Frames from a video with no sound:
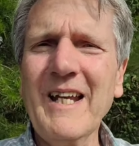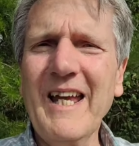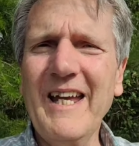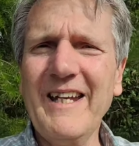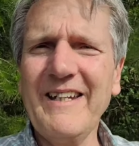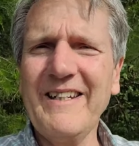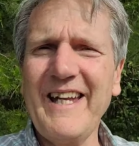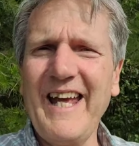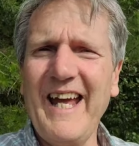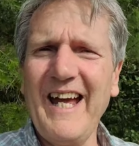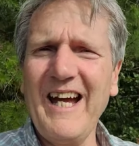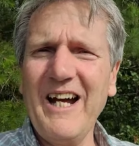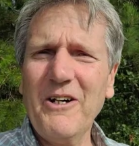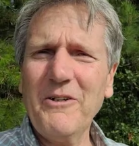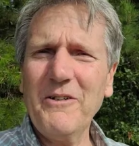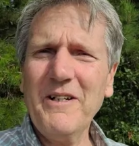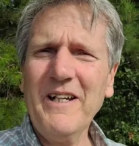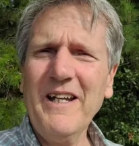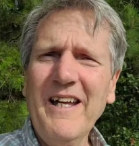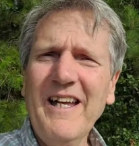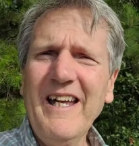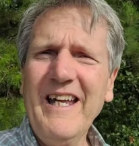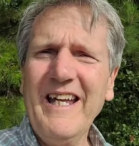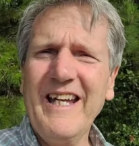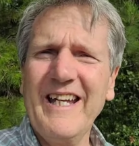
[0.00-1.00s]
And now,
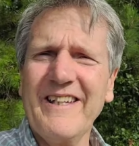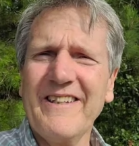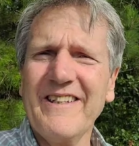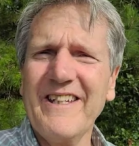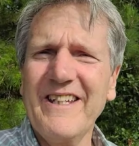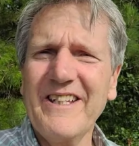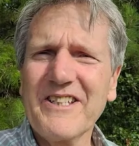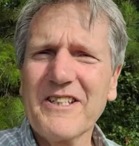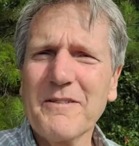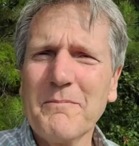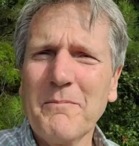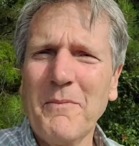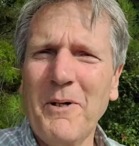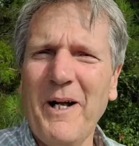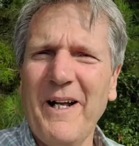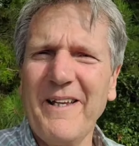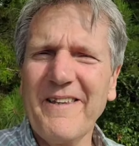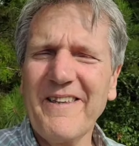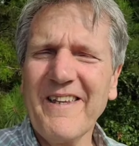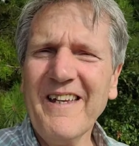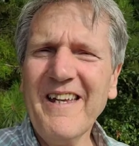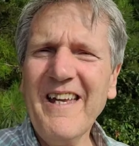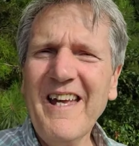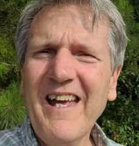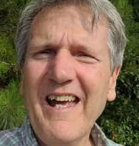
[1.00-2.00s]
in this month,
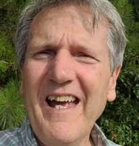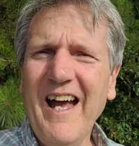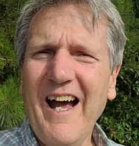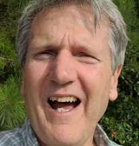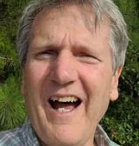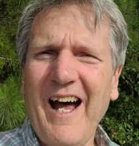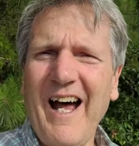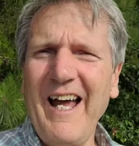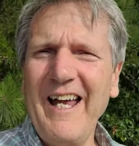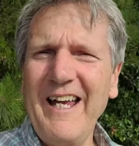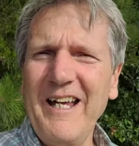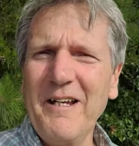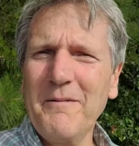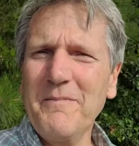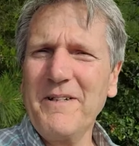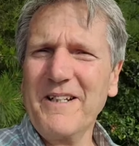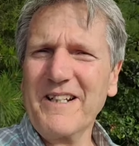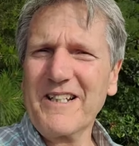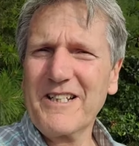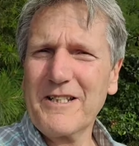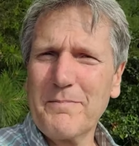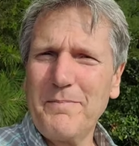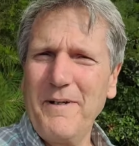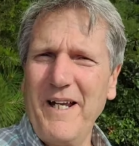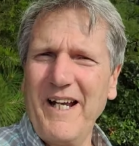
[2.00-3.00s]
I am
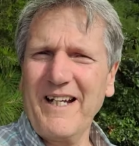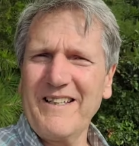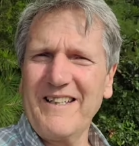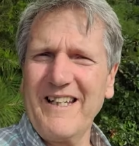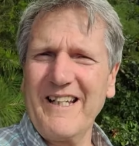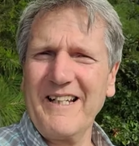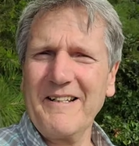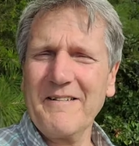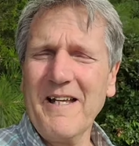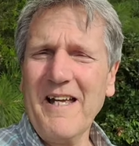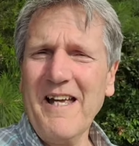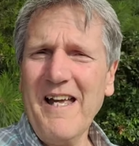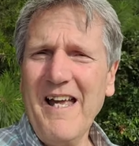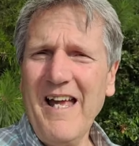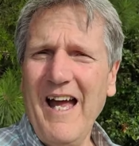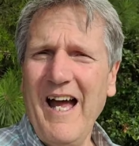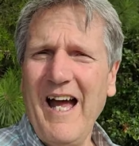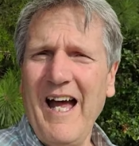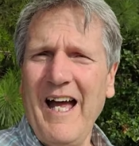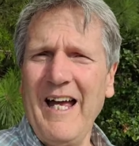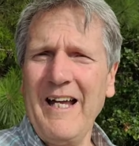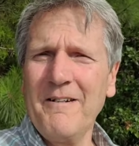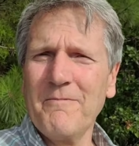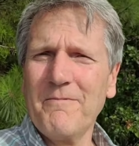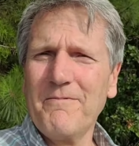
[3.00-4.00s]
expecting,
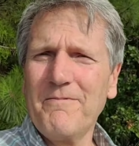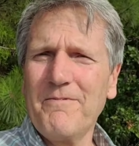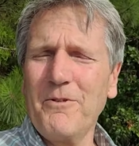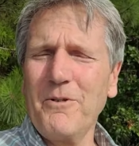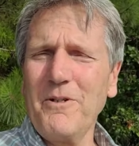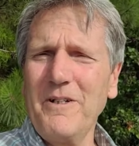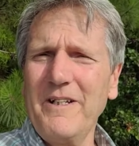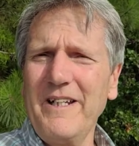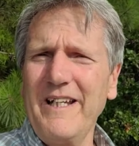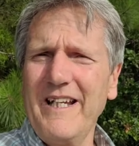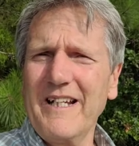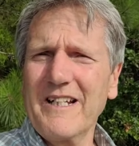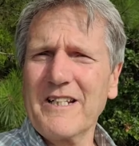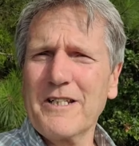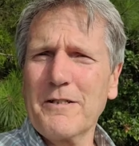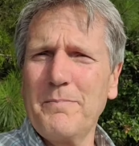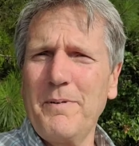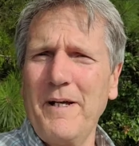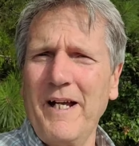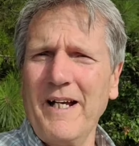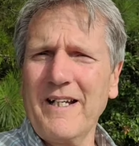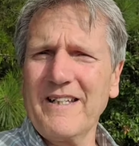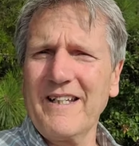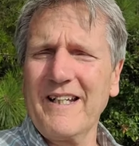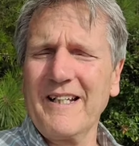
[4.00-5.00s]
I am fully
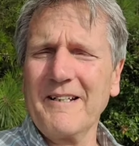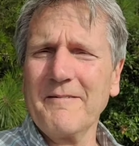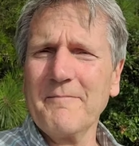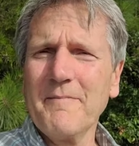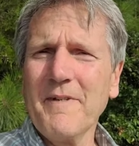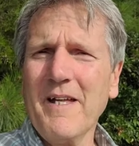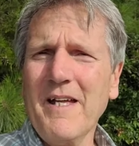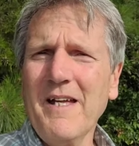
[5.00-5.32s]
expecting